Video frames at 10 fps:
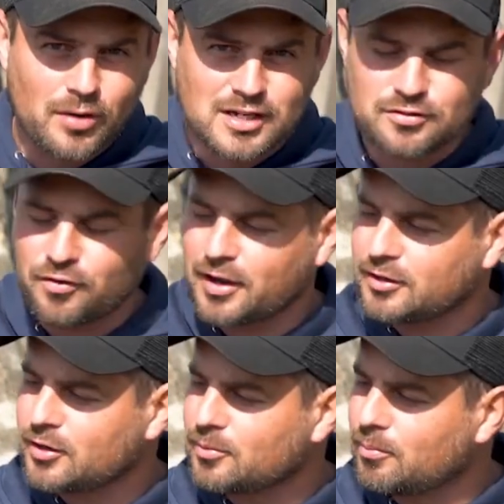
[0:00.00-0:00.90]

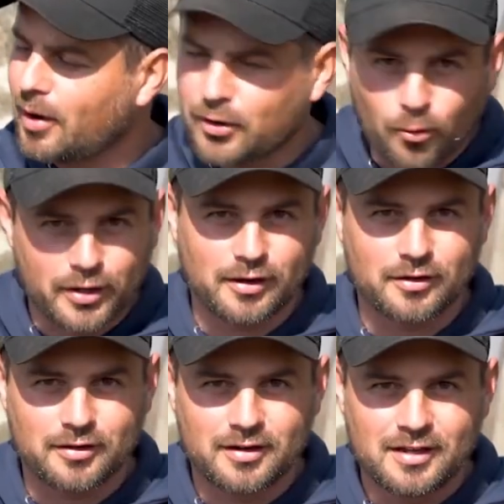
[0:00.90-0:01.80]
Rangefinder
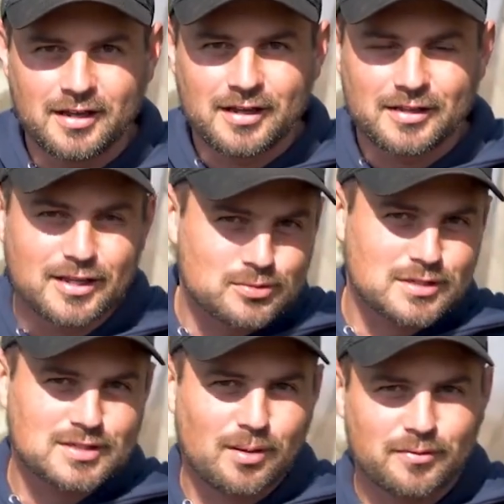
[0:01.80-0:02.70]
Binocular. This
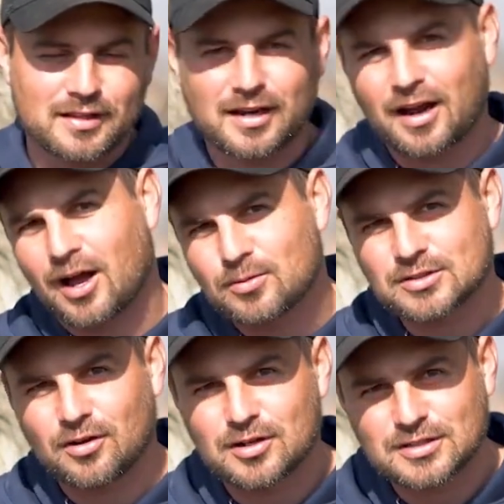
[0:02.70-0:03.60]
was something that I
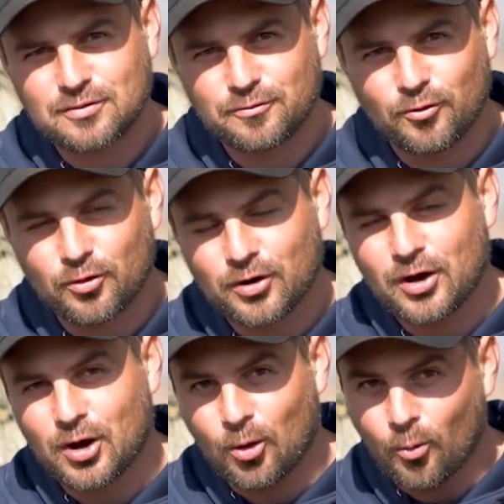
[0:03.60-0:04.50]
was asking for
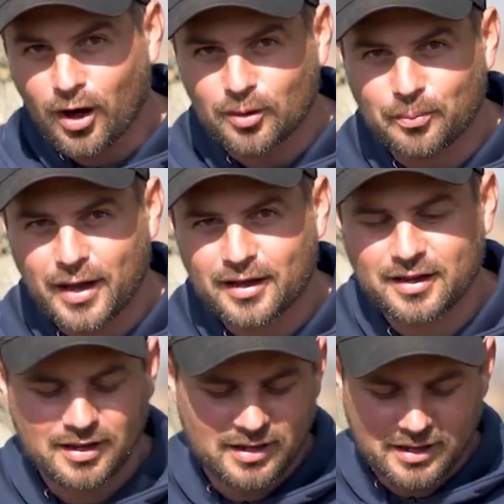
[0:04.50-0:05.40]
a while back,
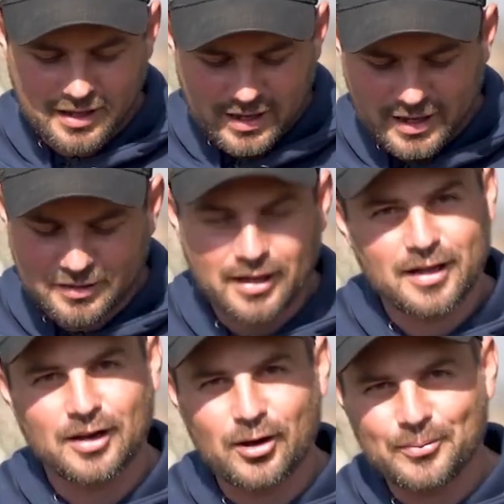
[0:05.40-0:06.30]
and
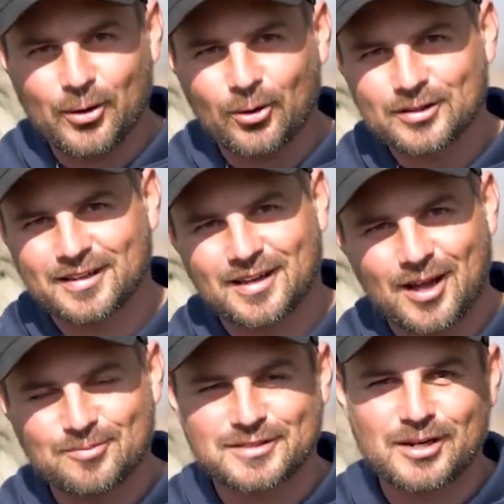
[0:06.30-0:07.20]
lo and behold,
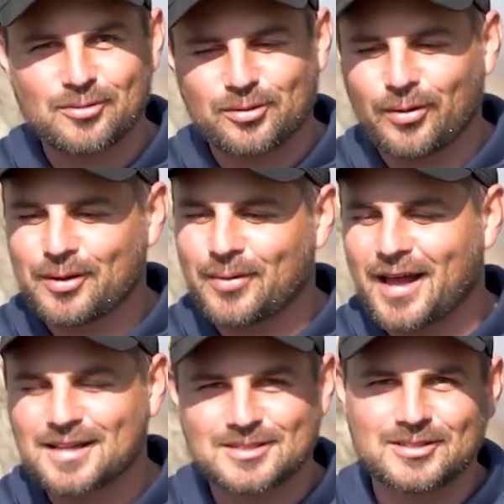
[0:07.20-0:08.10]
I'm sitting with one in
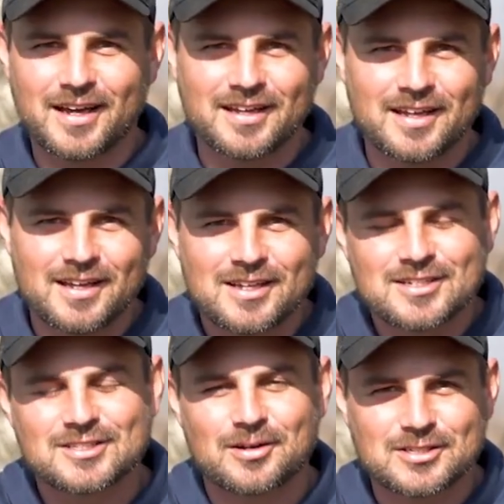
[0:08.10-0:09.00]
my hands today.
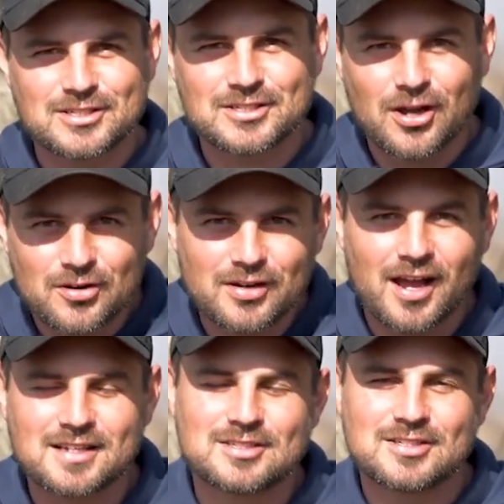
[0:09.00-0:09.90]
So it's so
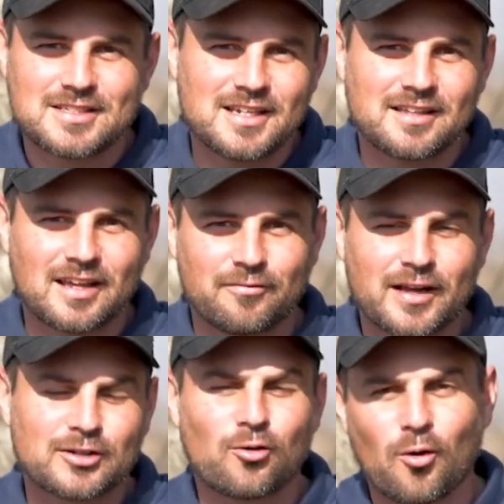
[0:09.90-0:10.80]
nice to see that
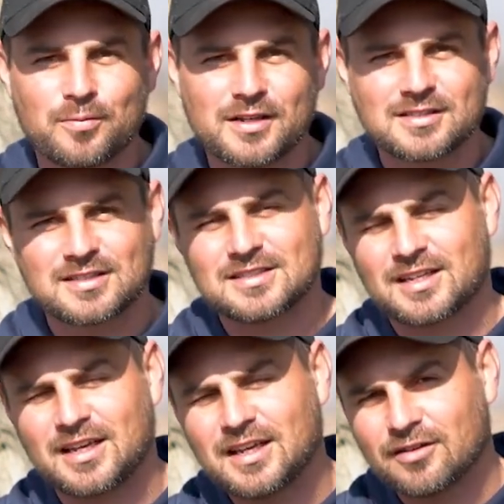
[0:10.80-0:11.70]
Vector Optics
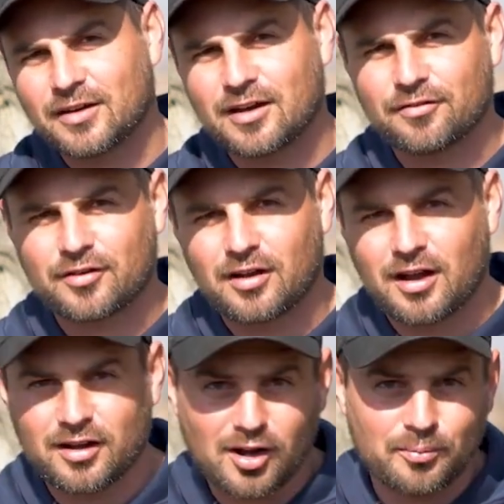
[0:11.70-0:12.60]
is an innovative
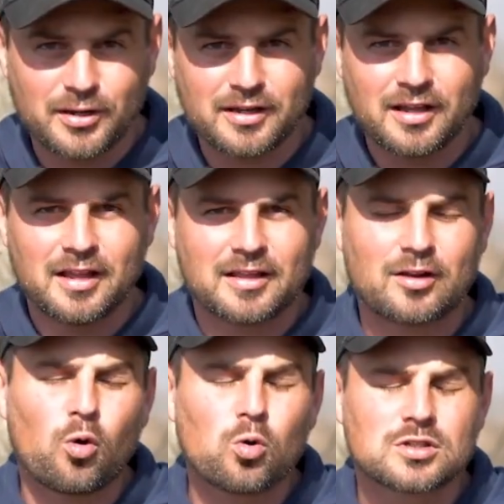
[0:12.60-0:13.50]
company
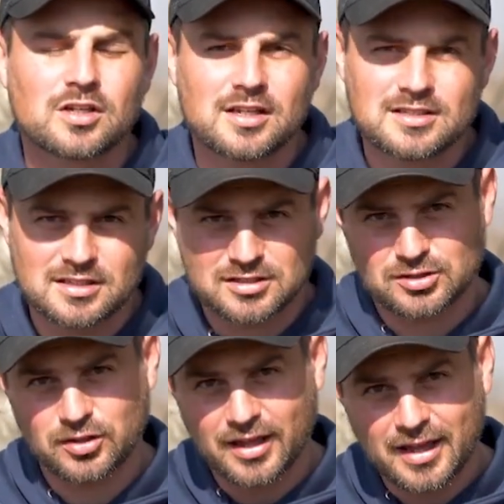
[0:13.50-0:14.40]
that also
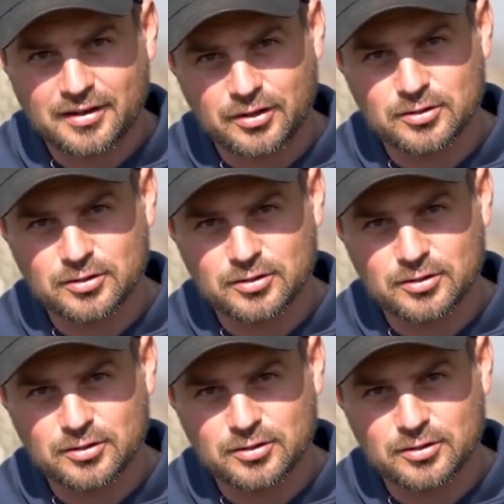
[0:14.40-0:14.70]
listens to the end